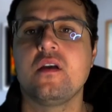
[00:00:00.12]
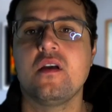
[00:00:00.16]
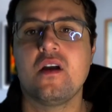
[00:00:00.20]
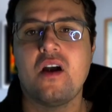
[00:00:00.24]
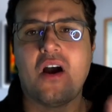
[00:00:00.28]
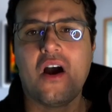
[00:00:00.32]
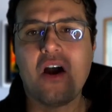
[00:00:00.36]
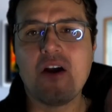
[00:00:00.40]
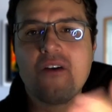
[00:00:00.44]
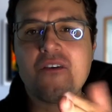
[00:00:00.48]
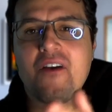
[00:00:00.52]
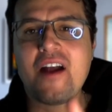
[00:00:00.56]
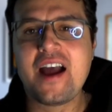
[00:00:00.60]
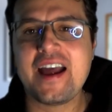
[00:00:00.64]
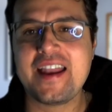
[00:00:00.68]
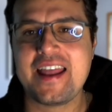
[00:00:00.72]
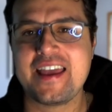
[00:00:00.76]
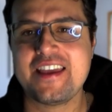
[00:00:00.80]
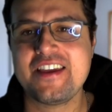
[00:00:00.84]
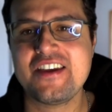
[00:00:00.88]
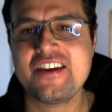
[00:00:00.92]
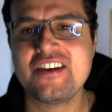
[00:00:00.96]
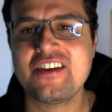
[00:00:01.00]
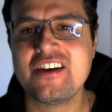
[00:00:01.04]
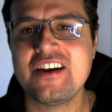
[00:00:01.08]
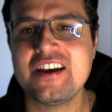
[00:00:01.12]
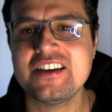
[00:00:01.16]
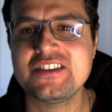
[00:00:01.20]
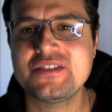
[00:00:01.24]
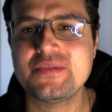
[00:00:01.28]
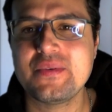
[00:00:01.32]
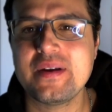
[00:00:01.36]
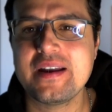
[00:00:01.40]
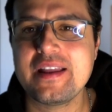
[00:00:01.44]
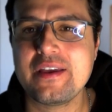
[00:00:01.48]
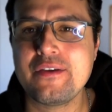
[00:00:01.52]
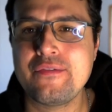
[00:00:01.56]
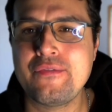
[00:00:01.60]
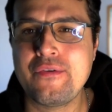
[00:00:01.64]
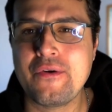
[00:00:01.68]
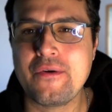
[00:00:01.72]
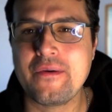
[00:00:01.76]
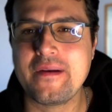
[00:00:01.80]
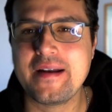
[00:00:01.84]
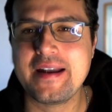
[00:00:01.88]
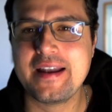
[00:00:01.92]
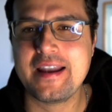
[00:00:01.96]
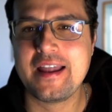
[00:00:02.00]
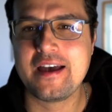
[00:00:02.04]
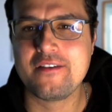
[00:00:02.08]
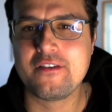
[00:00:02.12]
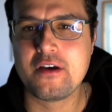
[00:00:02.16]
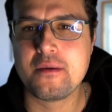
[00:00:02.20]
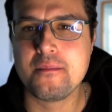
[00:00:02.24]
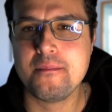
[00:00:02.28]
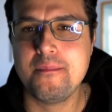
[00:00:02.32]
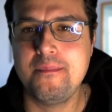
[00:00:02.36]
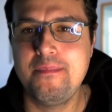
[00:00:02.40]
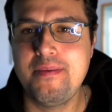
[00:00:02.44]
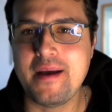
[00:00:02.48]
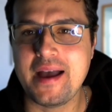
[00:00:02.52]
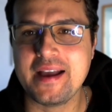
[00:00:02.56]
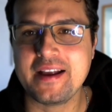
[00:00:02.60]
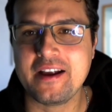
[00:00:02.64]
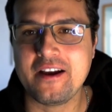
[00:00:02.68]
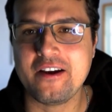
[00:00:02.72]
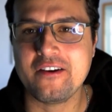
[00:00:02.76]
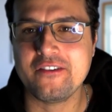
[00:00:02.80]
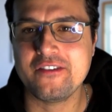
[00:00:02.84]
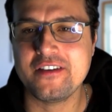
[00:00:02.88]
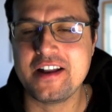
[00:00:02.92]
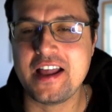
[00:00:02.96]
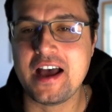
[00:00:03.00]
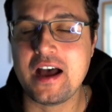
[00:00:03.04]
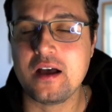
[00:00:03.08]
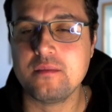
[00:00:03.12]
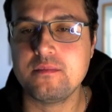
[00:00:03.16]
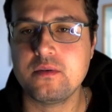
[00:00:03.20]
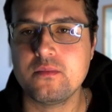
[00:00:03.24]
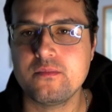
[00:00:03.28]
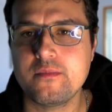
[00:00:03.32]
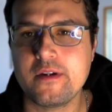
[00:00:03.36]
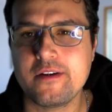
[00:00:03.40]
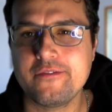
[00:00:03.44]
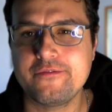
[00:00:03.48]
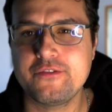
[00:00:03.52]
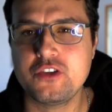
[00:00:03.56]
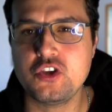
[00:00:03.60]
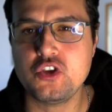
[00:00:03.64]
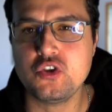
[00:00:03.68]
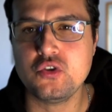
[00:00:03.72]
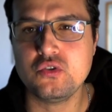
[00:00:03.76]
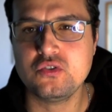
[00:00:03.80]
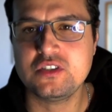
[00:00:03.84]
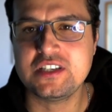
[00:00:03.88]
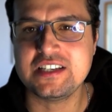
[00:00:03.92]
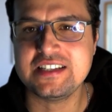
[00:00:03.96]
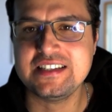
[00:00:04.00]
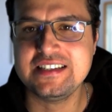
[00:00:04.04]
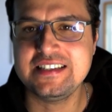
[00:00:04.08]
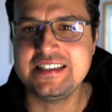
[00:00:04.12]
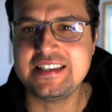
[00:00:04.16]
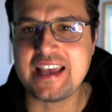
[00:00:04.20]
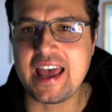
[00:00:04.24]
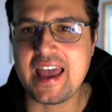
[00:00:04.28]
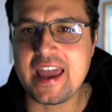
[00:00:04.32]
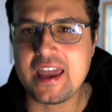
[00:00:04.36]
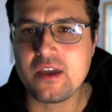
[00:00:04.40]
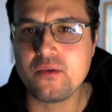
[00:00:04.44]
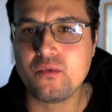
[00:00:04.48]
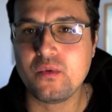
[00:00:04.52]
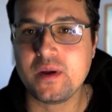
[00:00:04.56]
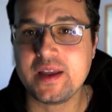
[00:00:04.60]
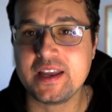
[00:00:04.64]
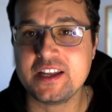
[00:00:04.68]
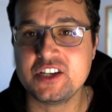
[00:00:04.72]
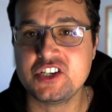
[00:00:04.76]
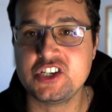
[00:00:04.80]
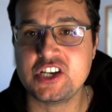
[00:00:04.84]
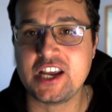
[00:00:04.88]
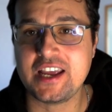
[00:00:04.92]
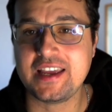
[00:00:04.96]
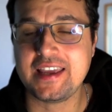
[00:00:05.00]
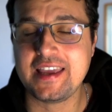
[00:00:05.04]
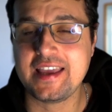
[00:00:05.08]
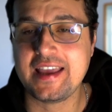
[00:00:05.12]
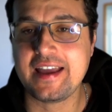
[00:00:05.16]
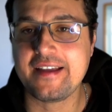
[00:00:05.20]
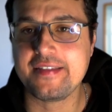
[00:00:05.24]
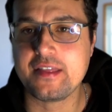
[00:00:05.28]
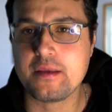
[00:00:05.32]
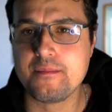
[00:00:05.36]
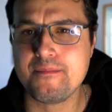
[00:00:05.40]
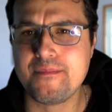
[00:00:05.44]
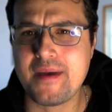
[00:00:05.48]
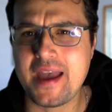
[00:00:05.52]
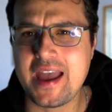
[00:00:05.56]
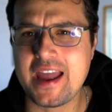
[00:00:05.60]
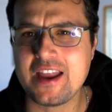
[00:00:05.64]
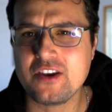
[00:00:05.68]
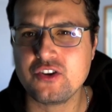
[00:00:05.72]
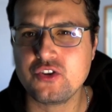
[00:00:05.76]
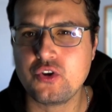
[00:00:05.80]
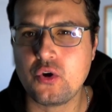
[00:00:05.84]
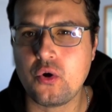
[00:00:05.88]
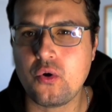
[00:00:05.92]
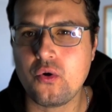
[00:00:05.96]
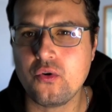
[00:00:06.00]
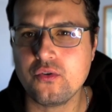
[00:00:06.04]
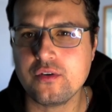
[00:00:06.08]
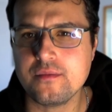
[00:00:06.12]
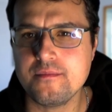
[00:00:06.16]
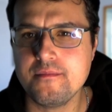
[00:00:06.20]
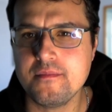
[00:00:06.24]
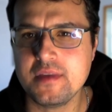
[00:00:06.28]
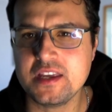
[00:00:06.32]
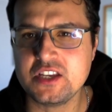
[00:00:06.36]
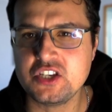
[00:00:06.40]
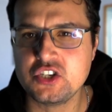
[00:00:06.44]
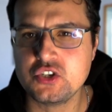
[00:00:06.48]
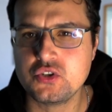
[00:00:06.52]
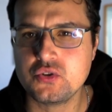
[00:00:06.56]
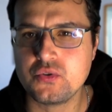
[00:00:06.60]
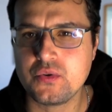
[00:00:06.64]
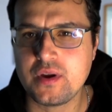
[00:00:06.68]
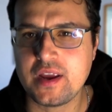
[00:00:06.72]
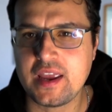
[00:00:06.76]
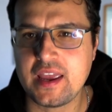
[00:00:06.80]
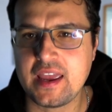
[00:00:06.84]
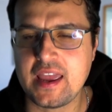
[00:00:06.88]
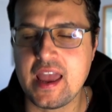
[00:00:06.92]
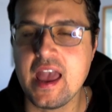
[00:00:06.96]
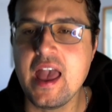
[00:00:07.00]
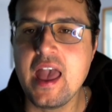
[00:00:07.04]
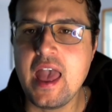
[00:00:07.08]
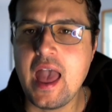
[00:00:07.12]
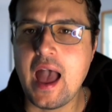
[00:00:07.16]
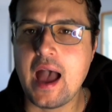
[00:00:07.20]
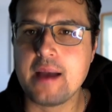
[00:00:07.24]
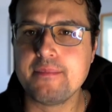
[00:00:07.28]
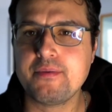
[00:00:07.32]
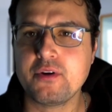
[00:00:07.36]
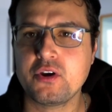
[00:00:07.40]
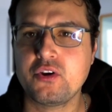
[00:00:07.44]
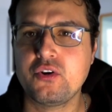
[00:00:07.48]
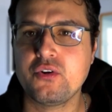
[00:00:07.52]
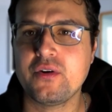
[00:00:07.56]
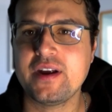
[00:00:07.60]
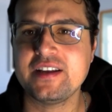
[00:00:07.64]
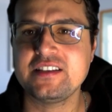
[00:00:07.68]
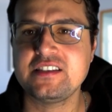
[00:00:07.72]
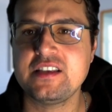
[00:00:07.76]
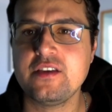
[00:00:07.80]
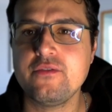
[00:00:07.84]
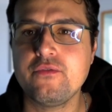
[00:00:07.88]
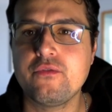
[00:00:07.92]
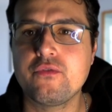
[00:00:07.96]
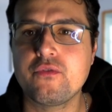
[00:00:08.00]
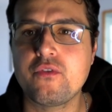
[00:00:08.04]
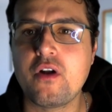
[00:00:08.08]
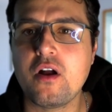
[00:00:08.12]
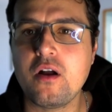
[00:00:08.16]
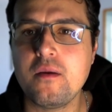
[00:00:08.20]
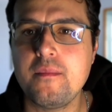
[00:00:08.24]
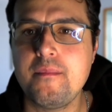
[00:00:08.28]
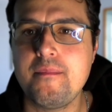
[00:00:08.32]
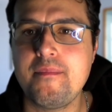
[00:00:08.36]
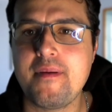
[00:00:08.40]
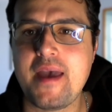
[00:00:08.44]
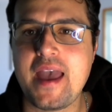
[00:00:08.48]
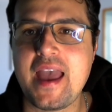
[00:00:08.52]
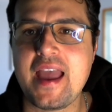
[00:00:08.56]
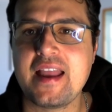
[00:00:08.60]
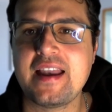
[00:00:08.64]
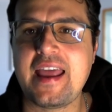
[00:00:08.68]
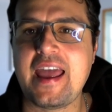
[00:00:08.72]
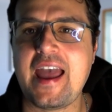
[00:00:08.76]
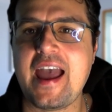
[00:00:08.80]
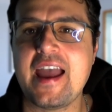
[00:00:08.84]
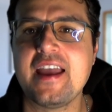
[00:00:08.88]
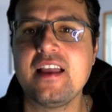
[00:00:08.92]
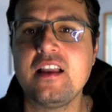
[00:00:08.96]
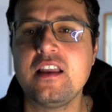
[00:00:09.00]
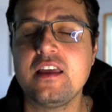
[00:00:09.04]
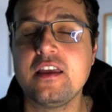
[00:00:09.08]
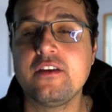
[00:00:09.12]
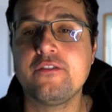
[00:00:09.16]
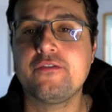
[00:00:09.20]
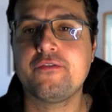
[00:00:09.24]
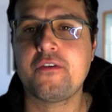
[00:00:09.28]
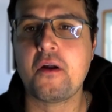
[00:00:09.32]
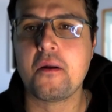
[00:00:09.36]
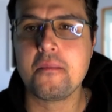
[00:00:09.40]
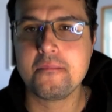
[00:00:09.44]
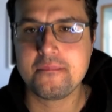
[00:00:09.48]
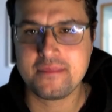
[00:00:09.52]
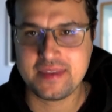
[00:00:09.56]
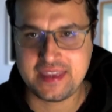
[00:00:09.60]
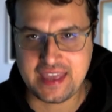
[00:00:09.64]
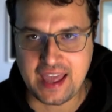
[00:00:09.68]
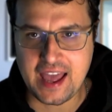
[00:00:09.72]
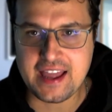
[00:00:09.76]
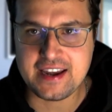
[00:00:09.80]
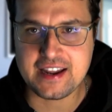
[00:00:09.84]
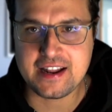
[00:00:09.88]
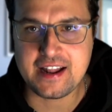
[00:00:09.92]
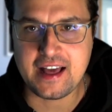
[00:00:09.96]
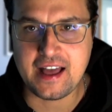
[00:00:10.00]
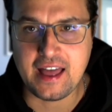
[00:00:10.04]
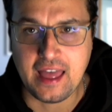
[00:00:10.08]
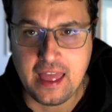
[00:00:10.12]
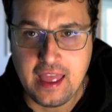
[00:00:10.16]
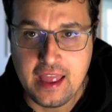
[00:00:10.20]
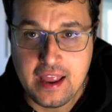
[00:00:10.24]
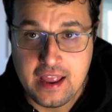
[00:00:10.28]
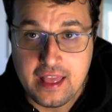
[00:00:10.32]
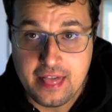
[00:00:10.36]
Alright, are you guys ready for another banger of an album review? Today we are checking out the band called Mystery, a progressive rock band hailing from Canada.